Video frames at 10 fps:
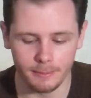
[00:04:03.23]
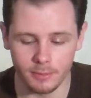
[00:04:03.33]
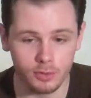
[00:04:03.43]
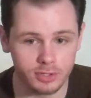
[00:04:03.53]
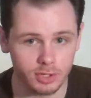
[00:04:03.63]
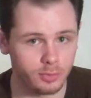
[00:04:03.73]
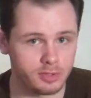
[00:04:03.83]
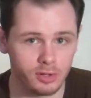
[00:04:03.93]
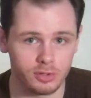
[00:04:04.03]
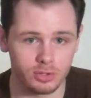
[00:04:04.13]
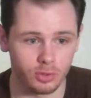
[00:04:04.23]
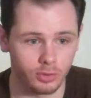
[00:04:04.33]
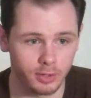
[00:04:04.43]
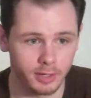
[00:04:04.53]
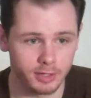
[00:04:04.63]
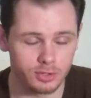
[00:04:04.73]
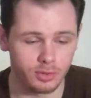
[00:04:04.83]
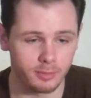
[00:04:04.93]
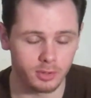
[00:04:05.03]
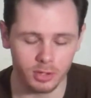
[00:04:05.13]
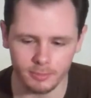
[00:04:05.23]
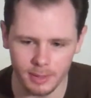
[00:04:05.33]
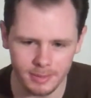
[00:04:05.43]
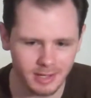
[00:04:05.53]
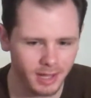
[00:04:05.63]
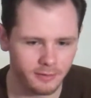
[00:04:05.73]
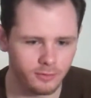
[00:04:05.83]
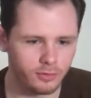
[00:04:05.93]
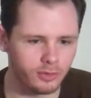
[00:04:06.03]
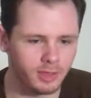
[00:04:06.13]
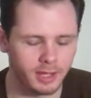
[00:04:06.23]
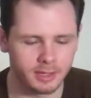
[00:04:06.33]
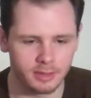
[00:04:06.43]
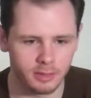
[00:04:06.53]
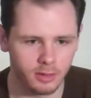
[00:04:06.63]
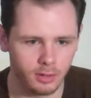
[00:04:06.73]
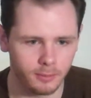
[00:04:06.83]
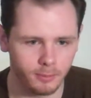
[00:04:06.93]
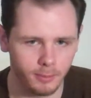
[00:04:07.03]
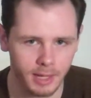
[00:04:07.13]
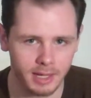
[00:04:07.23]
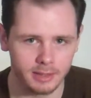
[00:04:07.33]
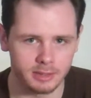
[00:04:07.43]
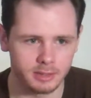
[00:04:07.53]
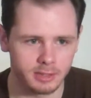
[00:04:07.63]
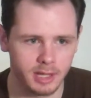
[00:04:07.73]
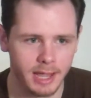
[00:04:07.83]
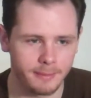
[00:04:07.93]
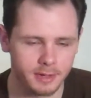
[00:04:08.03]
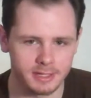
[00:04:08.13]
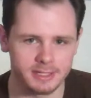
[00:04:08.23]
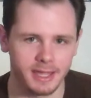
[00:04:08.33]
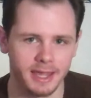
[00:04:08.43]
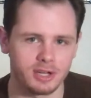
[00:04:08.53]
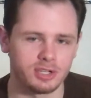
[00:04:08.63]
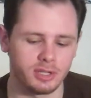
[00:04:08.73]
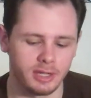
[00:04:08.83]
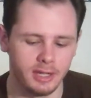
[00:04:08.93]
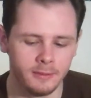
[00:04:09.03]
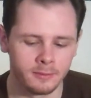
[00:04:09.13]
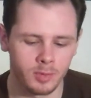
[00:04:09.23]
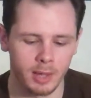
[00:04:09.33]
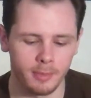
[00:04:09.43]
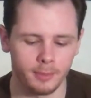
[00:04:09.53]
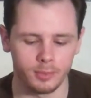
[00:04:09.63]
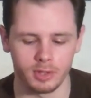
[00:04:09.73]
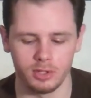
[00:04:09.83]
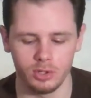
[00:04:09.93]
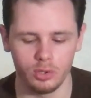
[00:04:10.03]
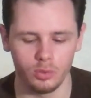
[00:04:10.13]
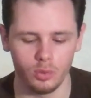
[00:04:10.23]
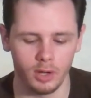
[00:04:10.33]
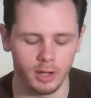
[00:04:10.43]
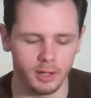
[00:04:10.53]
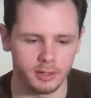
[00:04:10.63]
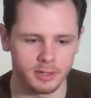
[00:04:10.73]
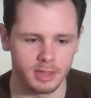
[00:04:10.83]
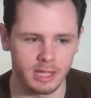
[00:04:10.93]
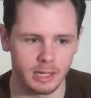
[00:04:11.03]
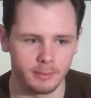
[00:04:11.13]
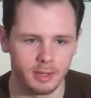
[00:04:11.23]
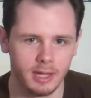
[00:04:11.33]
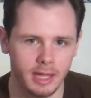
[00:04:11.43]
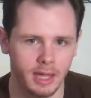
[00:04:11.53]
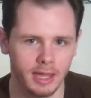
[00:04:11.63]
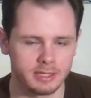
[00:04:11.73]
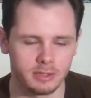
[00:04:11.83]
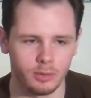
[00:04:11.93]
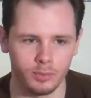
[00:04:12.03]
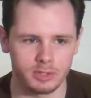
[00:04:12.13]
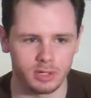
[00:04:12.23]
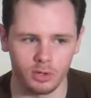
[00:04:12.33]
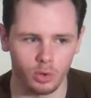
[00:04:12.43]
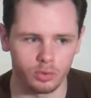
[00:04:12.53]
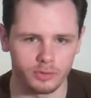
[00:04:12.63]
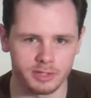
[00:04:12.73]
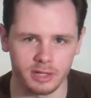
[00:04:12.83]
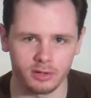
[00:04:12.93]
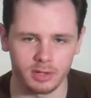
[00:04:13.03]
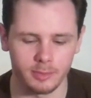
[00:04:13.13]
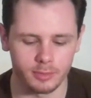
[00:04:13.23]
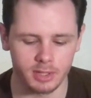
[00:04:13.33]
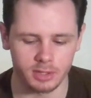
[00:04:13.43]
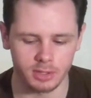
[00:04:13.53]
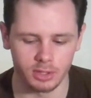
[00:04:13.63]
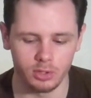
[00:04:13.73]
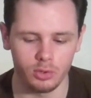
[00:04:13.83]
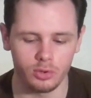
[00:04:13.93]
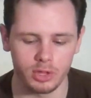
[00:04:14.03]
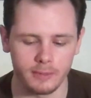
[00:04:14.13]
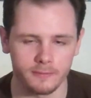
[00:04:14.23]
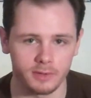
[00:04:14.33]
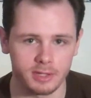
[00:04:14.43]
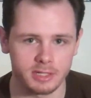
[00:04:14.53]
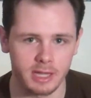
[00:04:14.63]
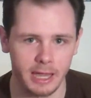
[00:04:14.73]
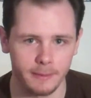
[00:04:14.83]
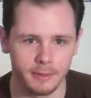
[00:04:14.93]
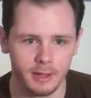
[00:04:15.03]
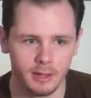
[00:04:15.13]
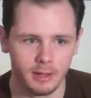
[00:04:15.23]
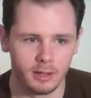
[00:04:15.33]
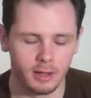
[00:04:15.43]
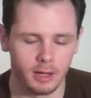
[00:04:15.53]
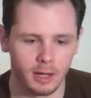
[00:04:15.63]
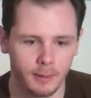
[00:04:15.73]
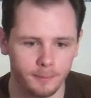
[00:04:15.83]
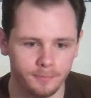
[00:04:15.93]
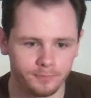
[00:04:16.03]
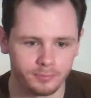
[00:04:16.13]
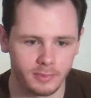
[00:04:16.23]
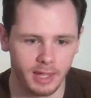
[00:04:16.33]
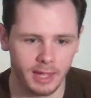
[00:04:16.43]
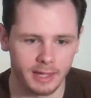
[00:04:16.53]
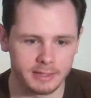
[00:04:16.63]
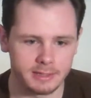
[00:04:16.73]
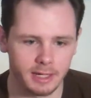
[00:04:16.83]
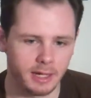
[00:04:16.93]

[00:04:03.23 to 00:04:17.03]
music was also extremely good. Maybe not for like the main game, because they actually came up with a new theme. It wasn't an old recycled theme, it was actually a new theme for this game. And